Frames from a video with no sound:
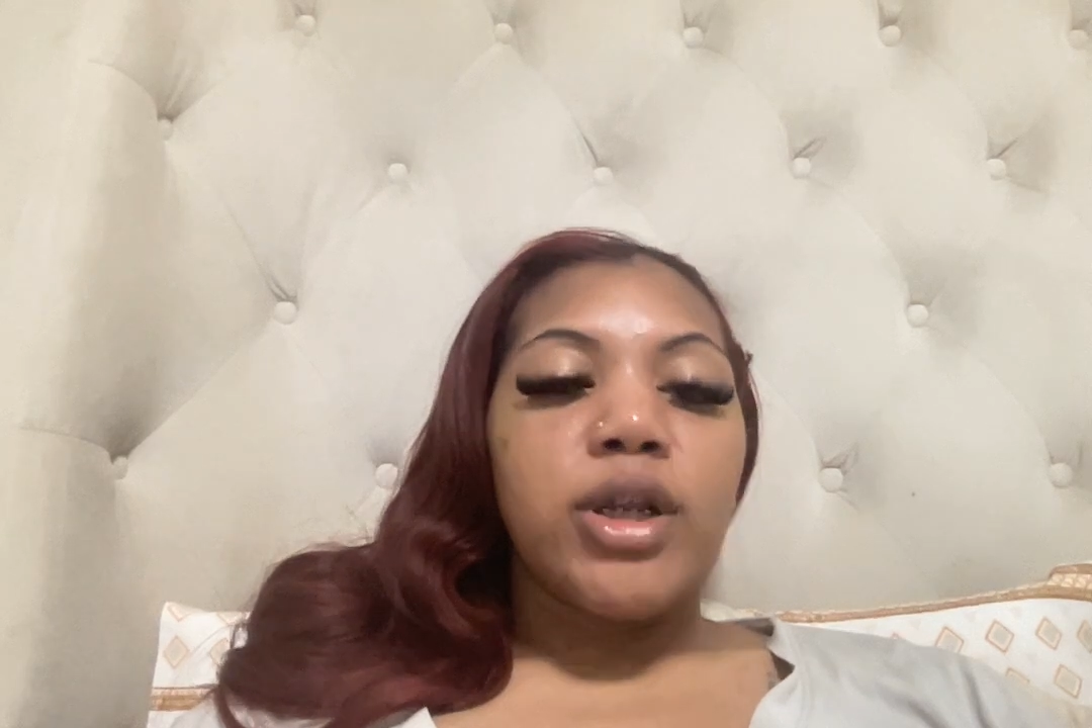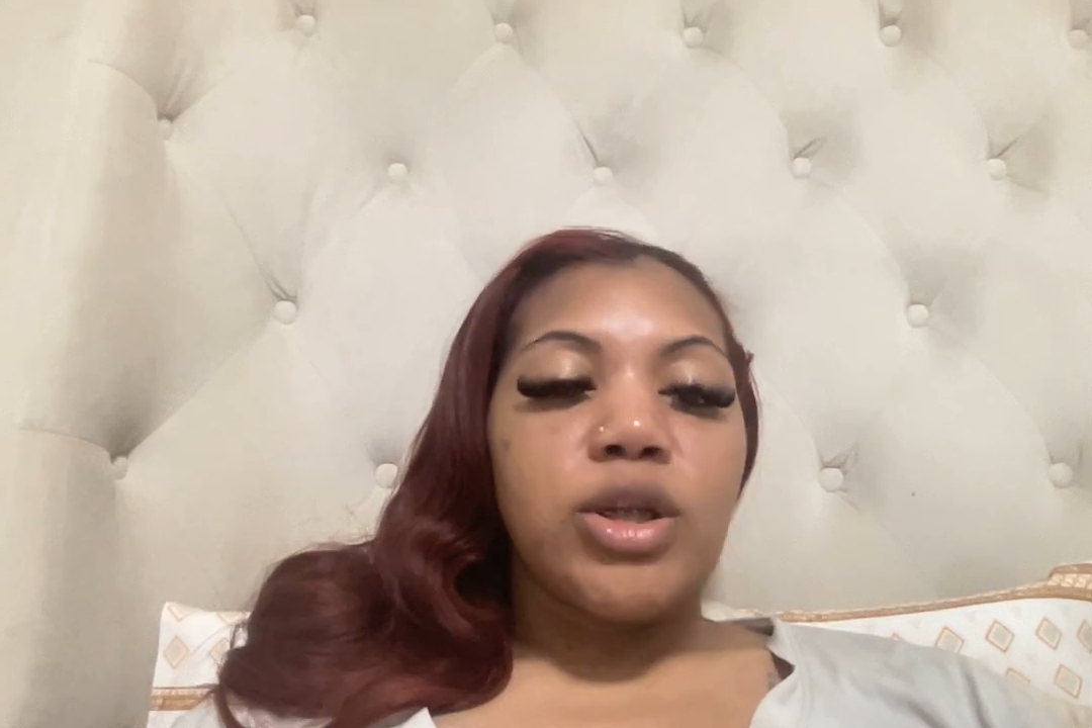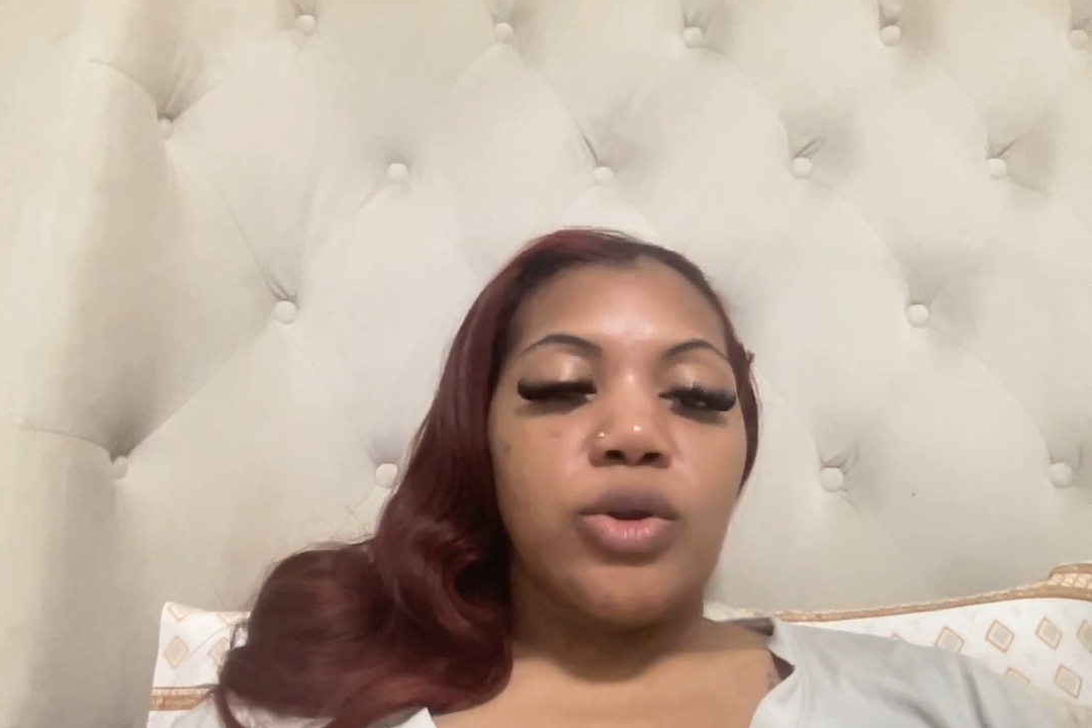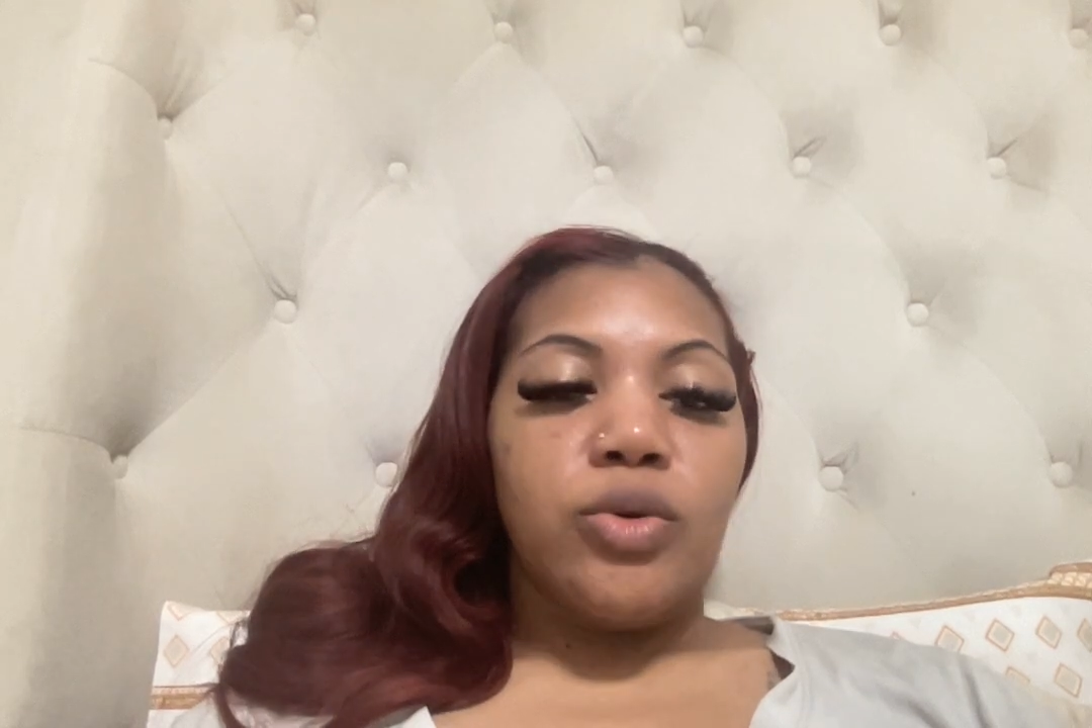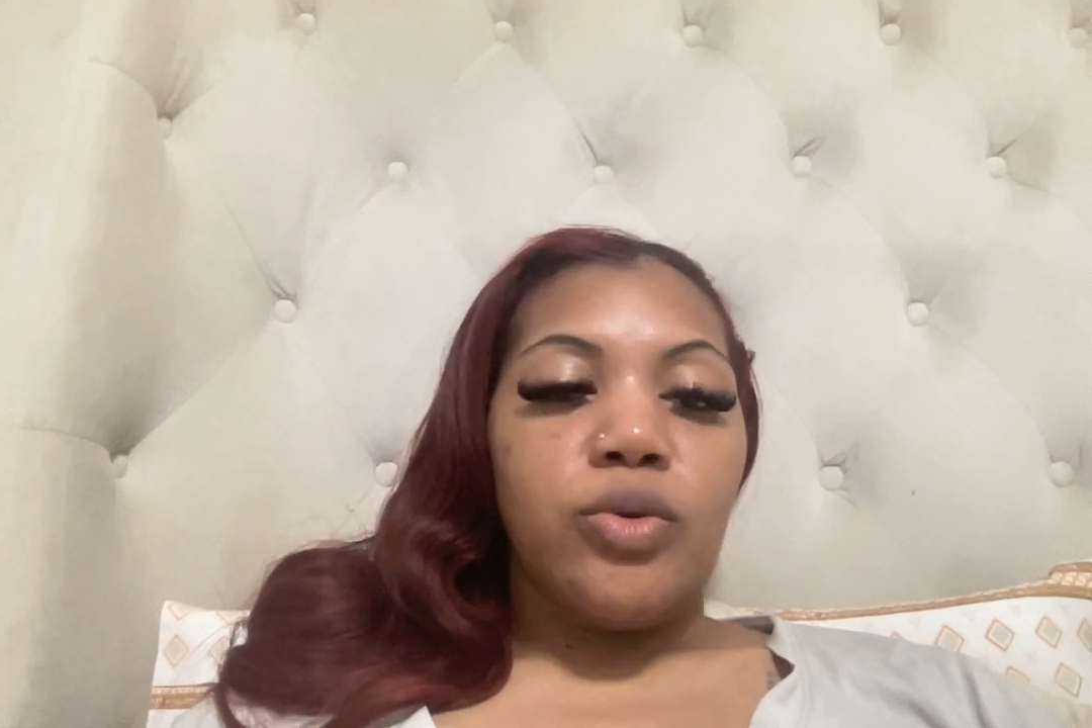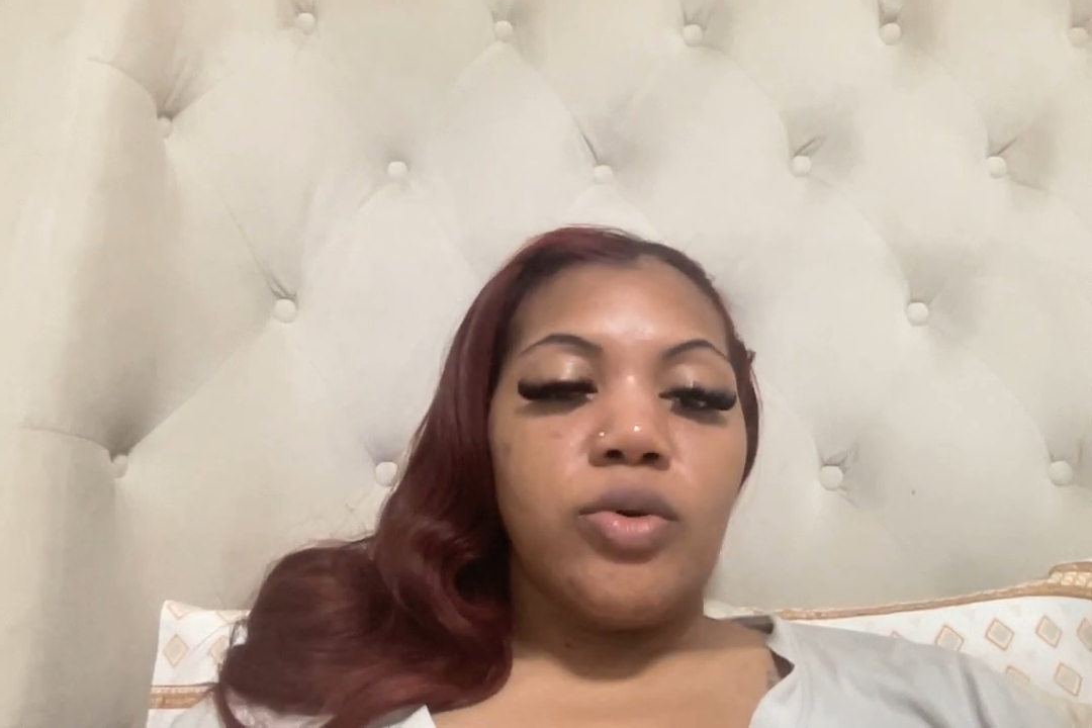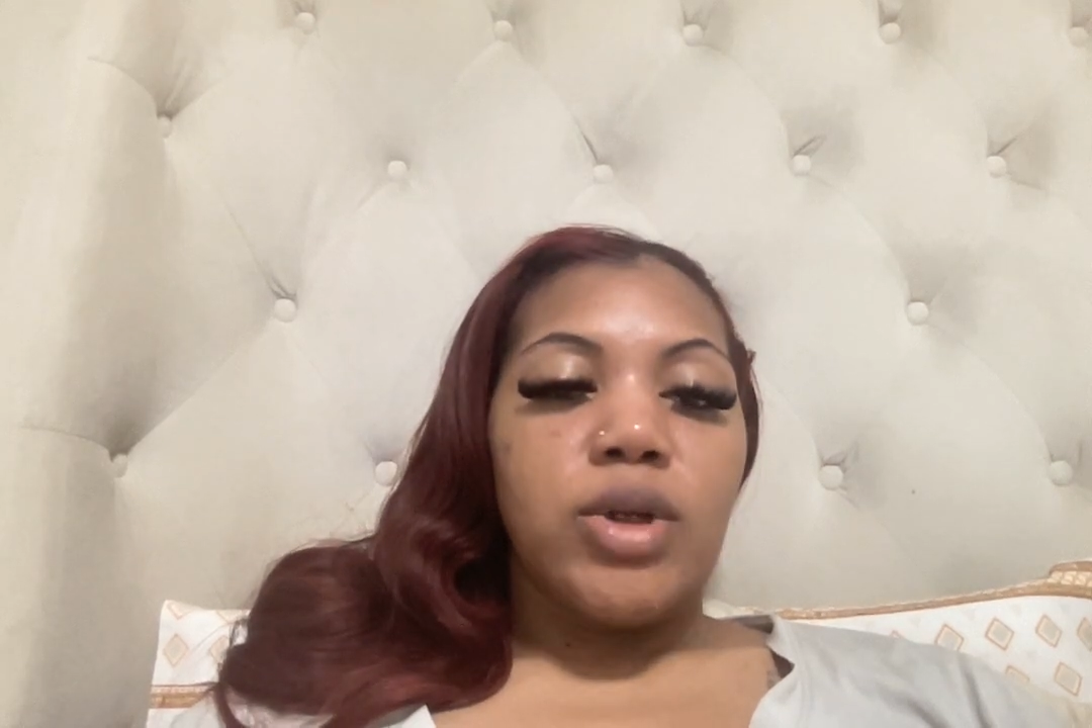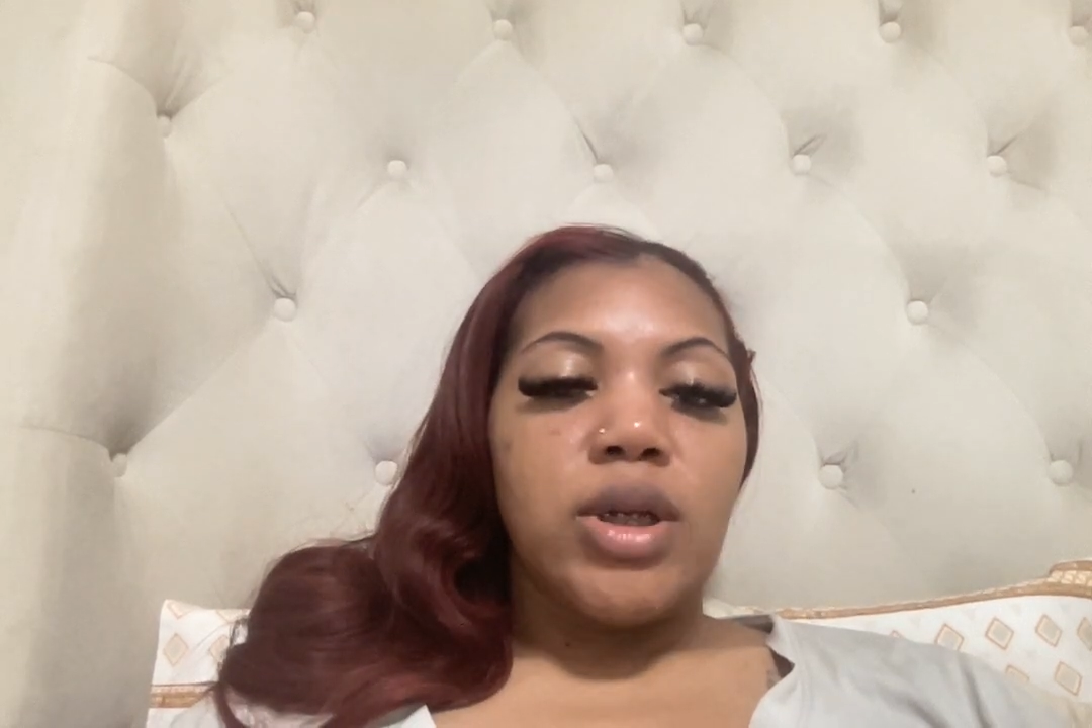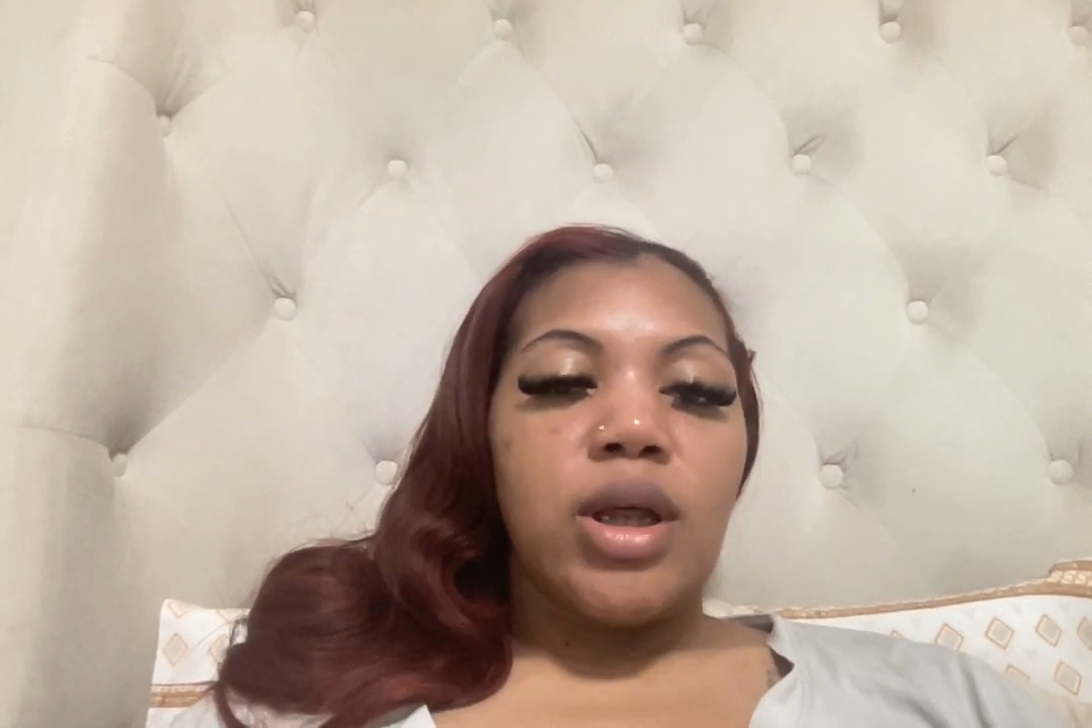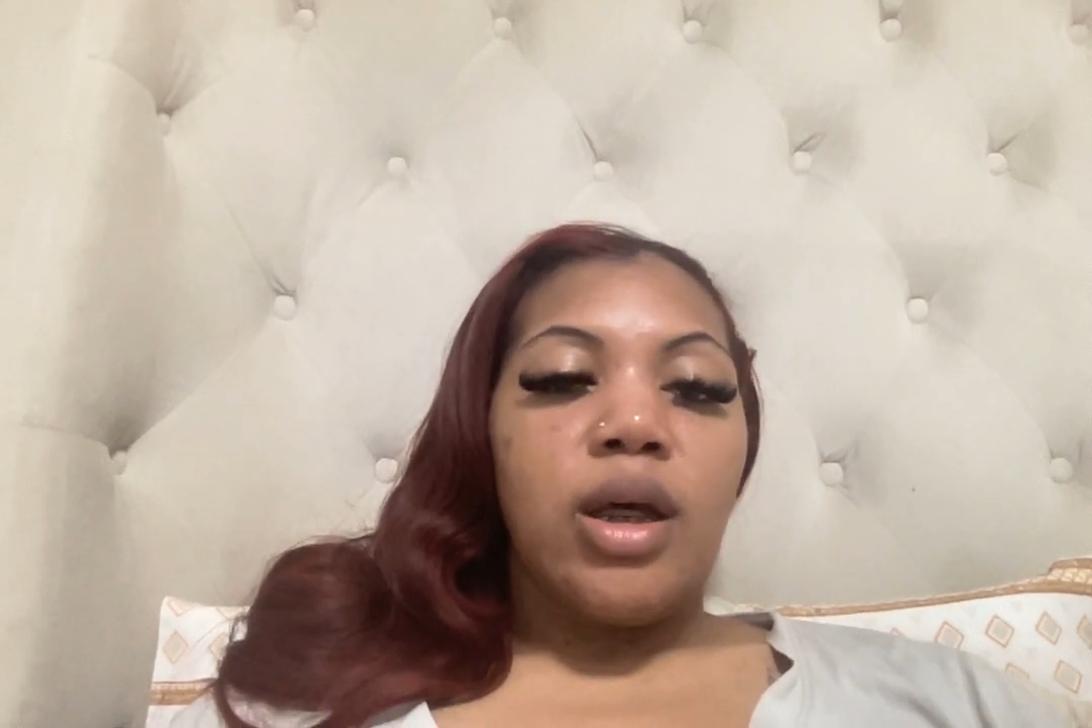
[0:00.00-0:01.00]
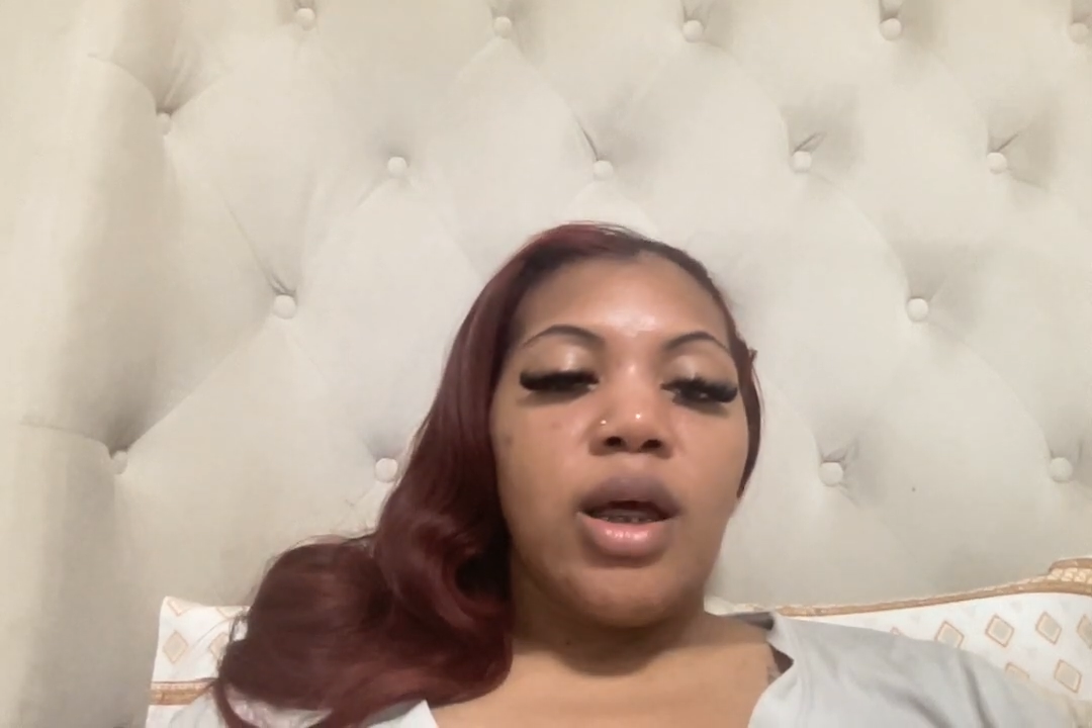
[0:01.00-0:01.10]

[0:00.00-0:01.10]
schools,